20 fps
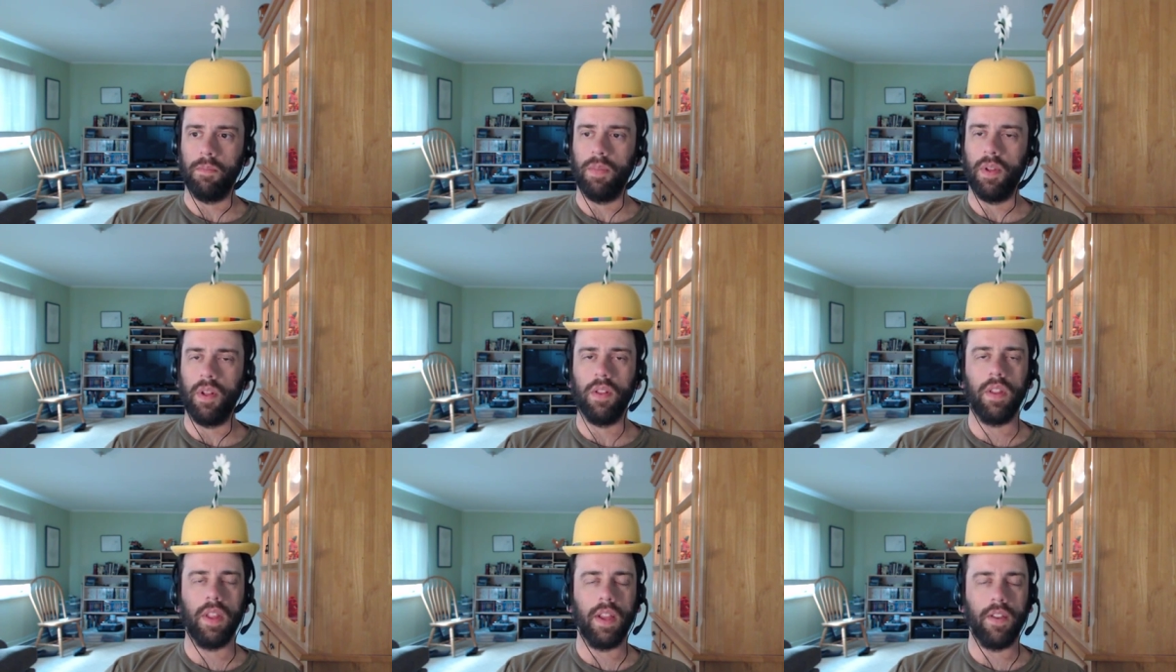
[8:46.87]

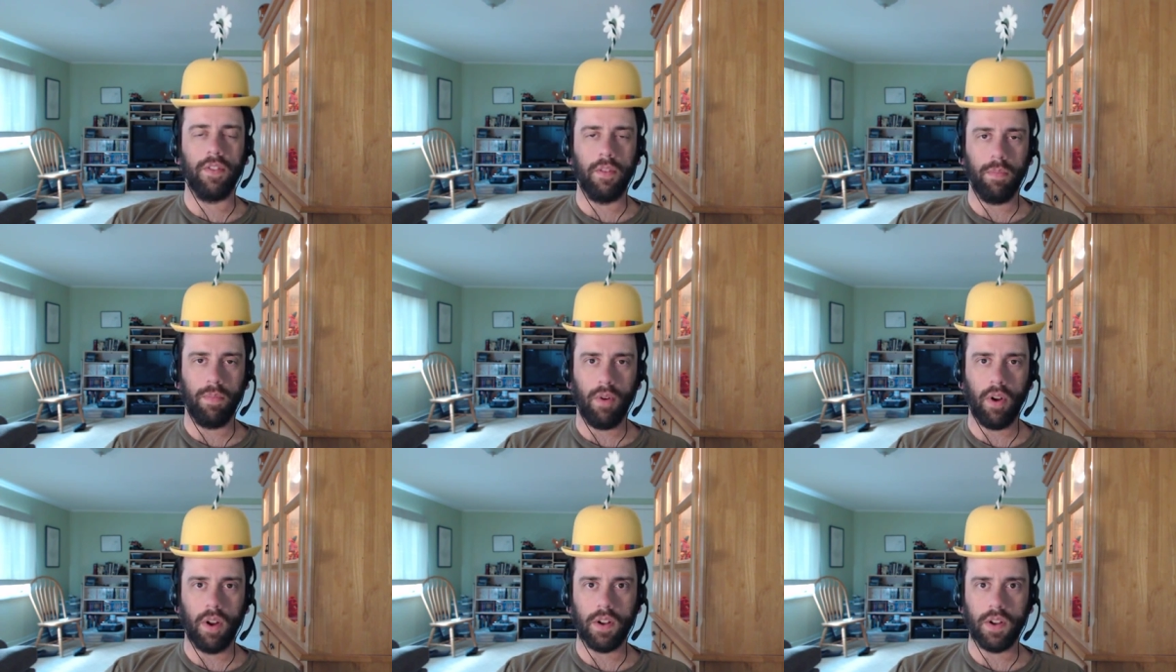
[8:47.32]
building of
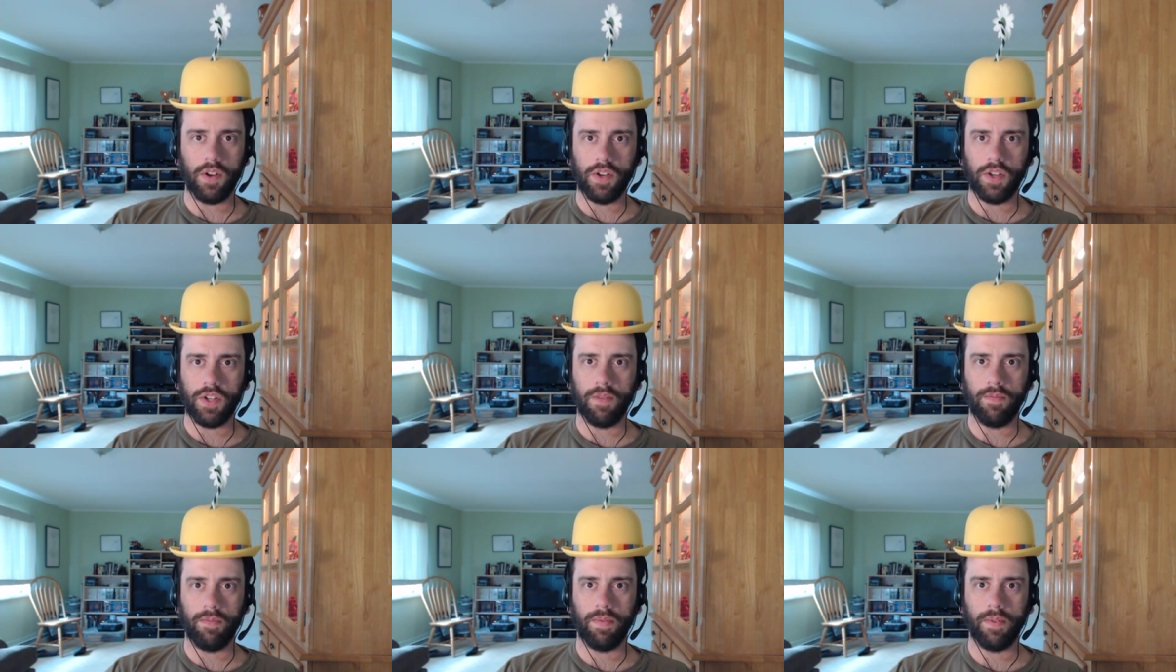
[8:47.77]
the
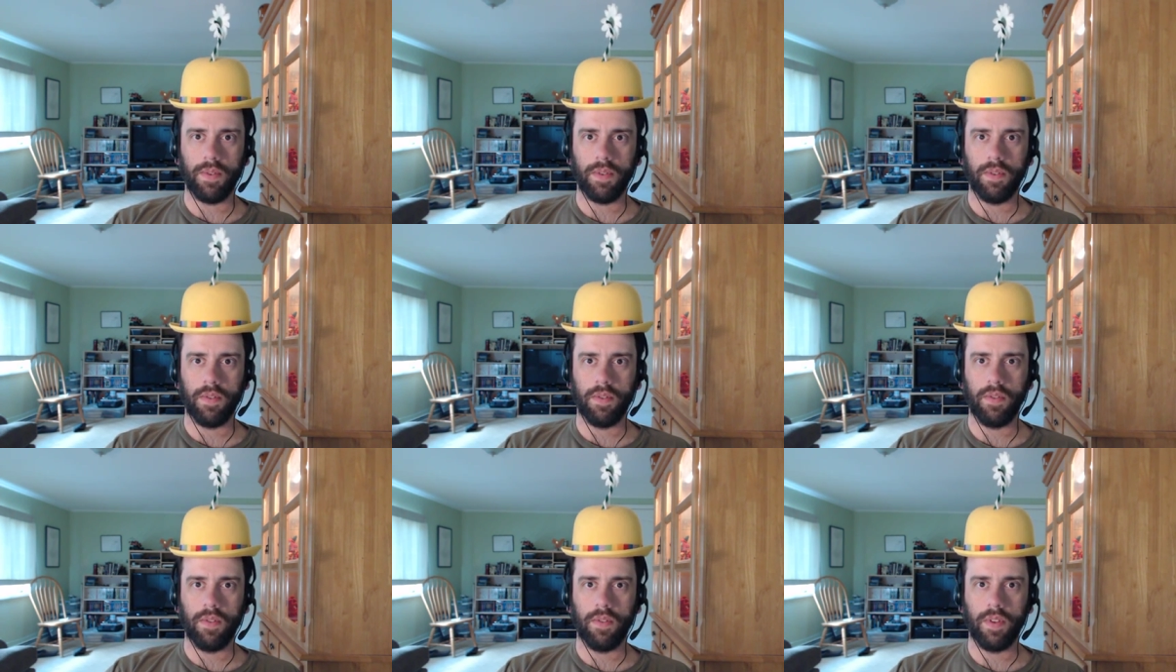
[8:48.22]
partnership
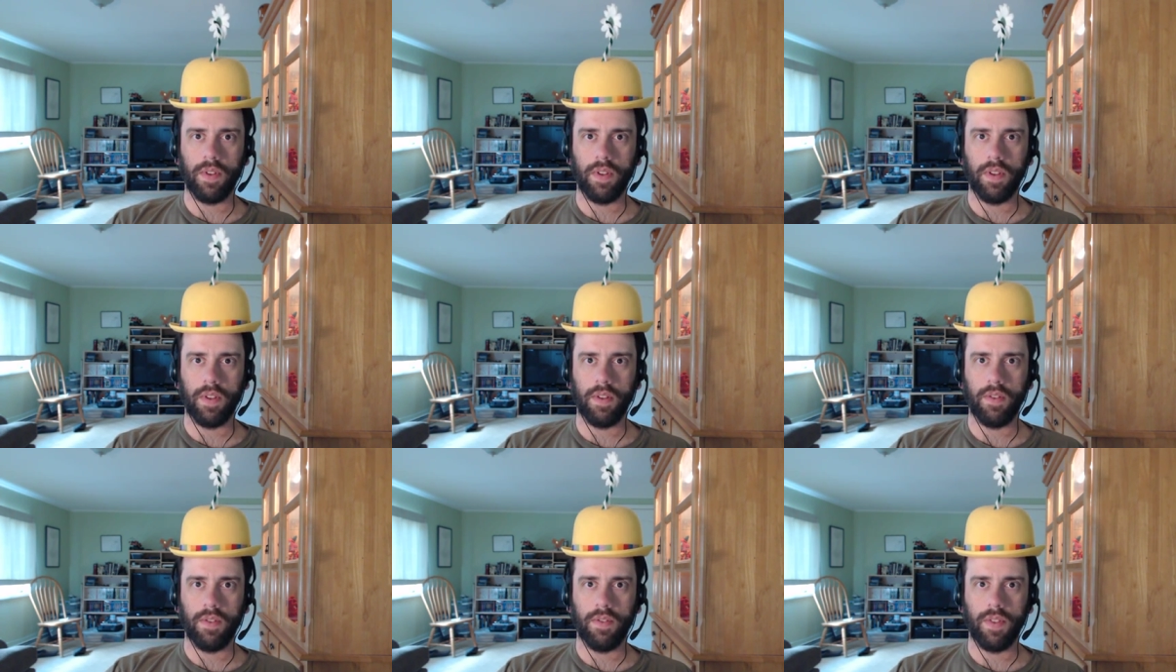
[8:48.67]

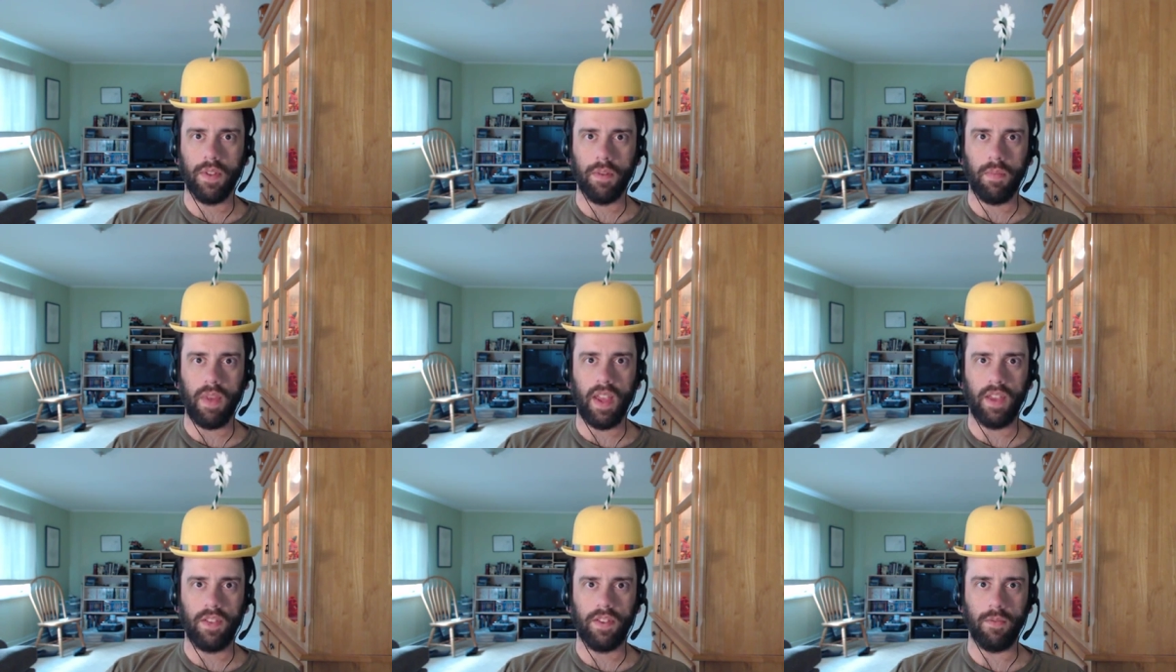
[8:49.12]
that
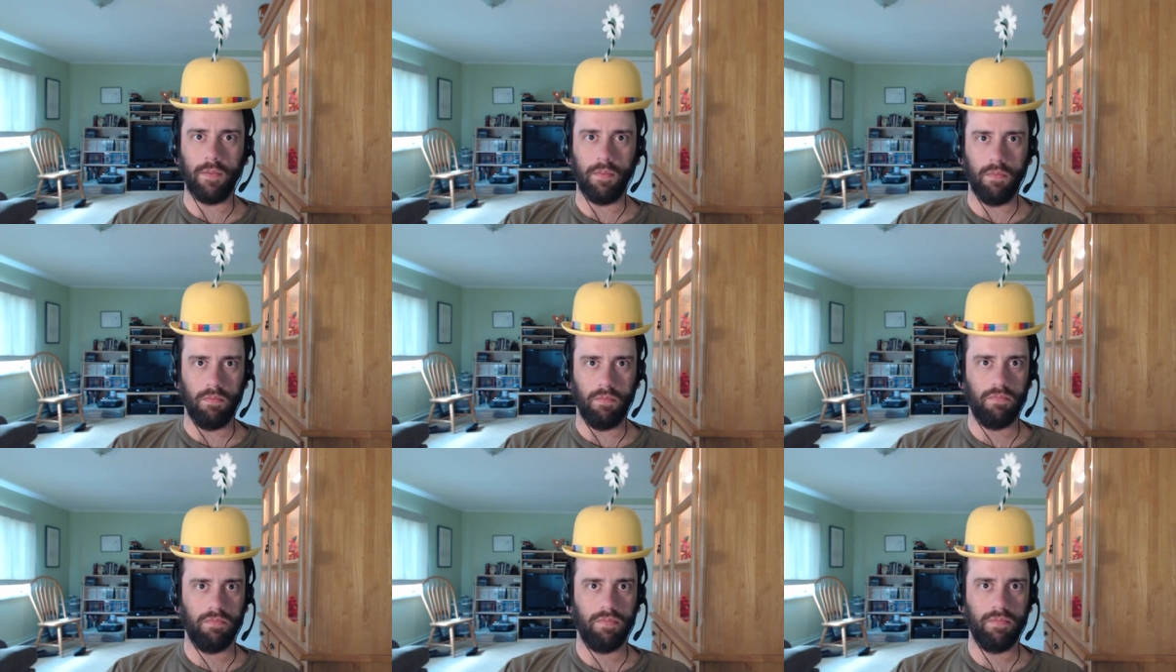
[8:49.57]
makes
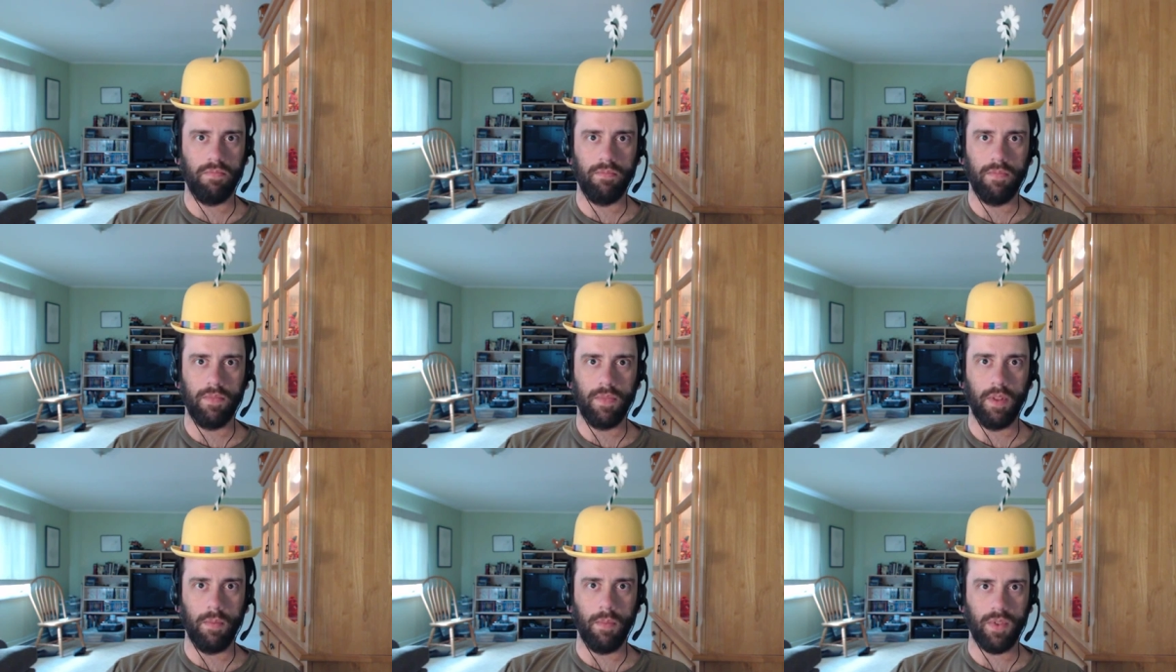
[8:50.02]
him
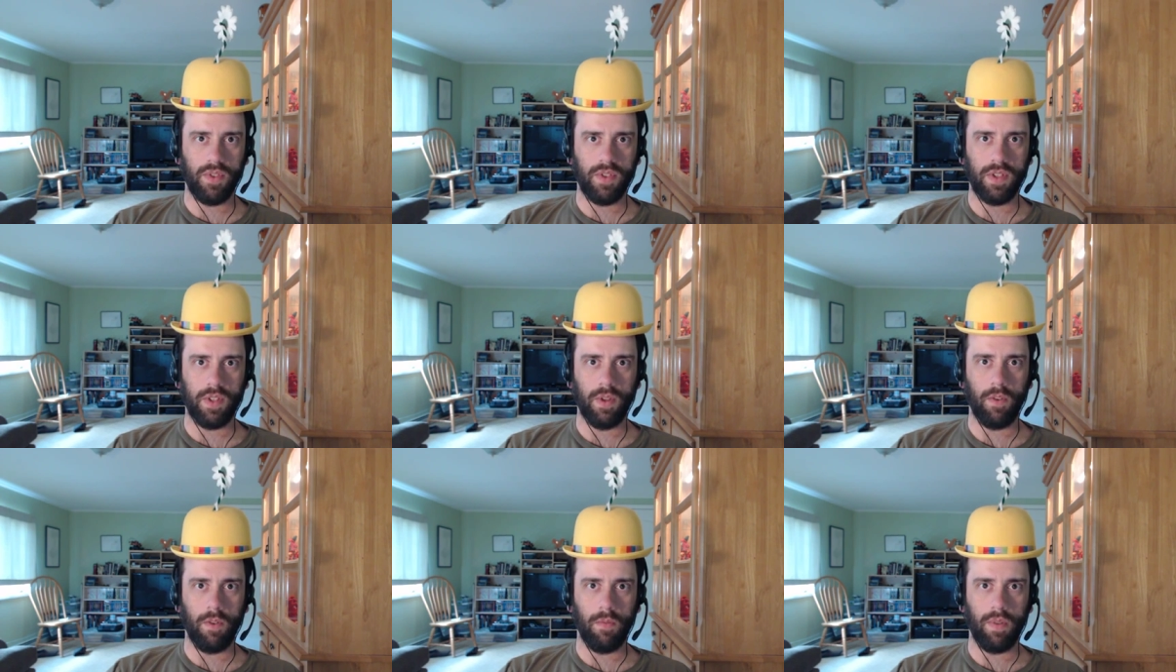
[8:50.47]
the
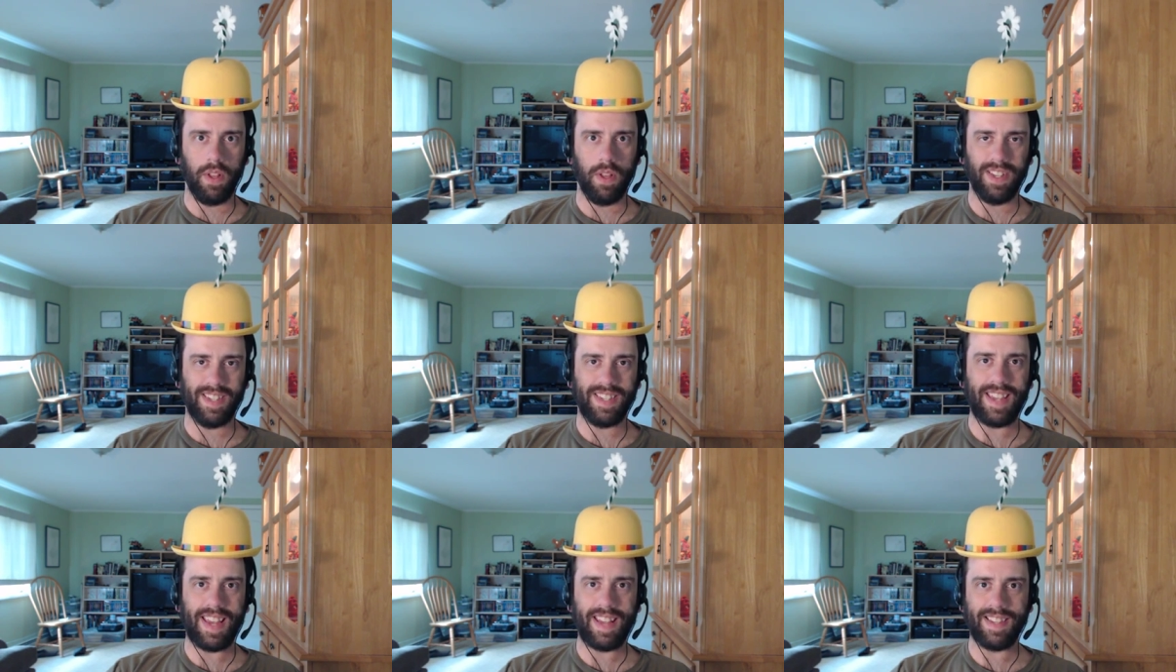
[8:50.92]
most notable
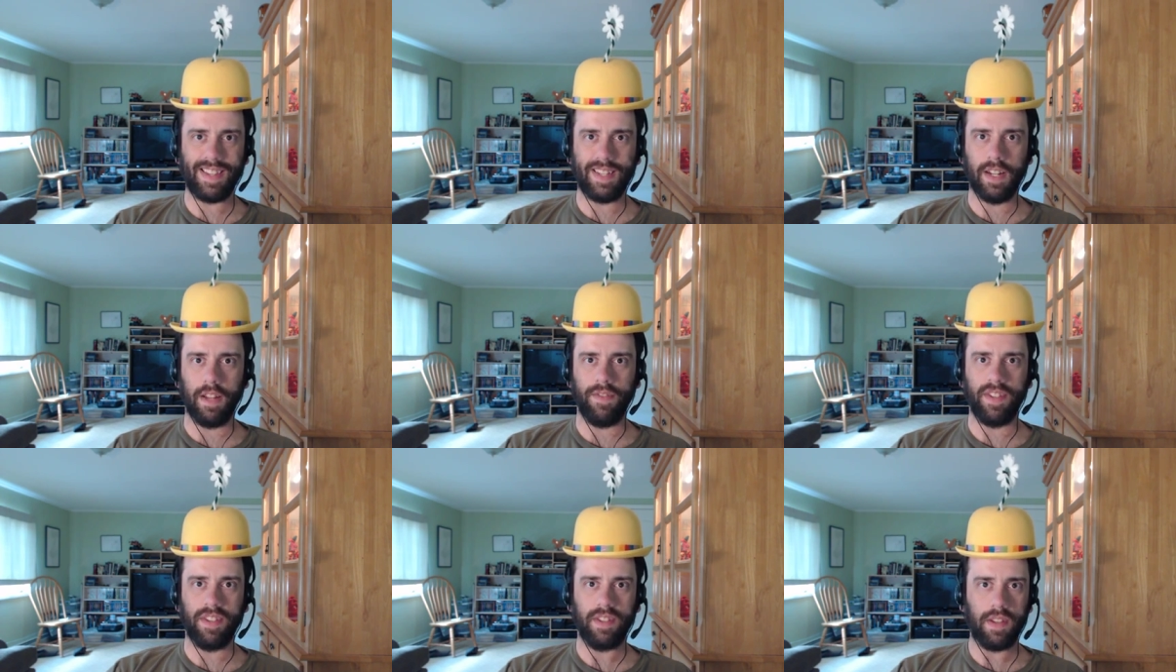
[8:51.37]

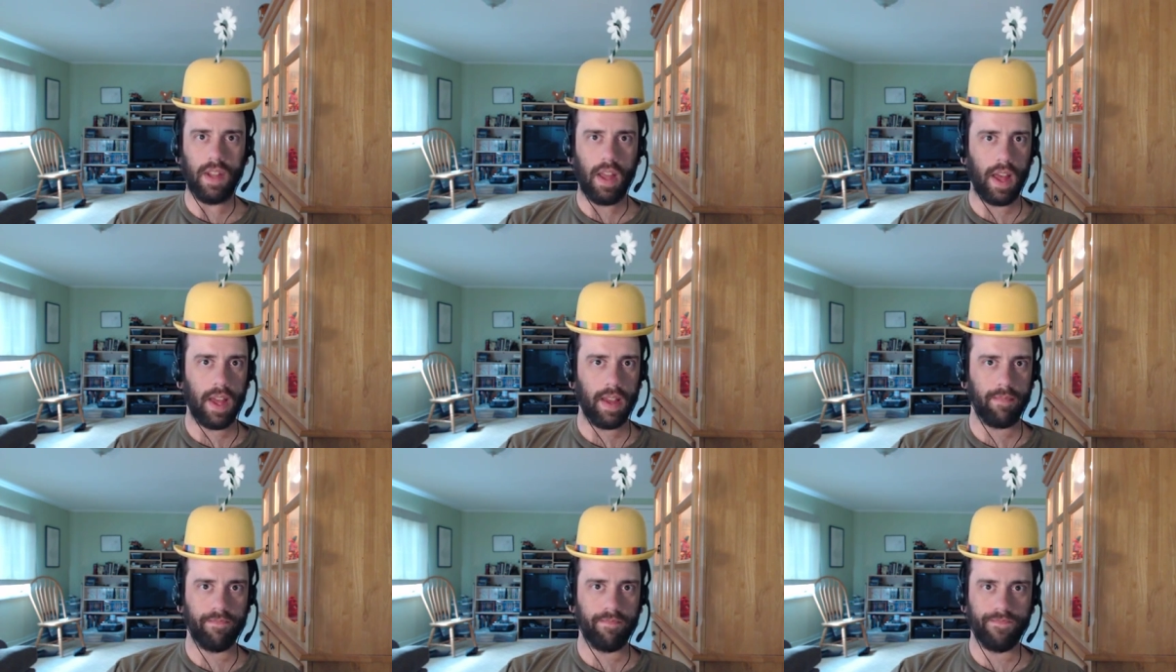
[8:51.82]
assassin of his
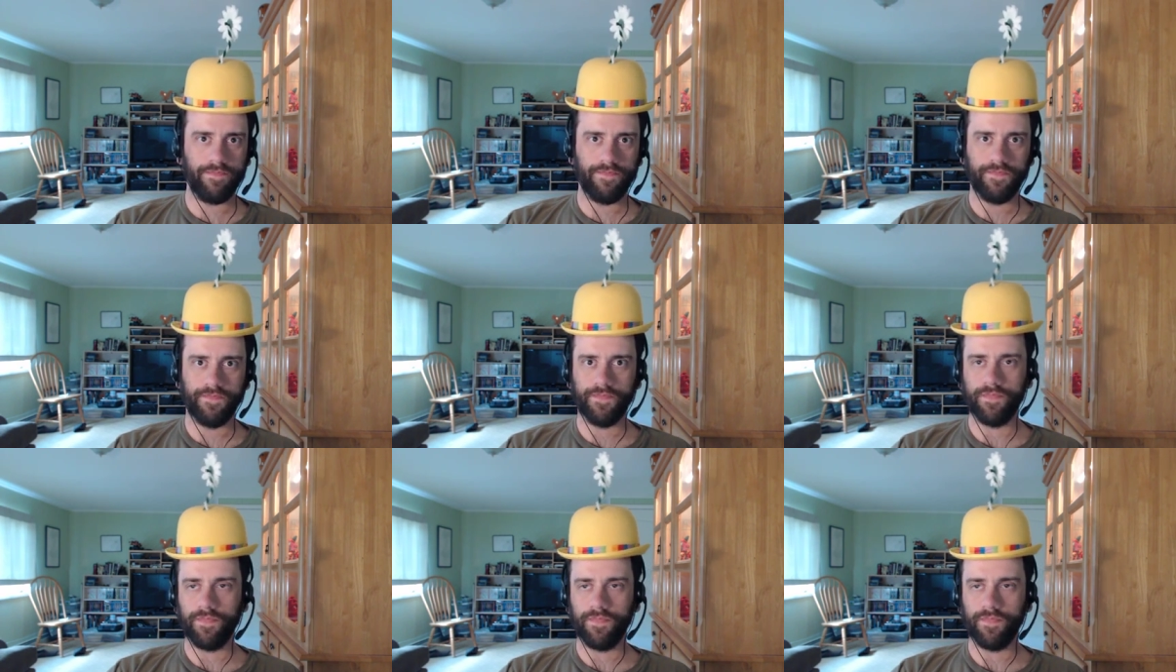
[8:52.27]
time,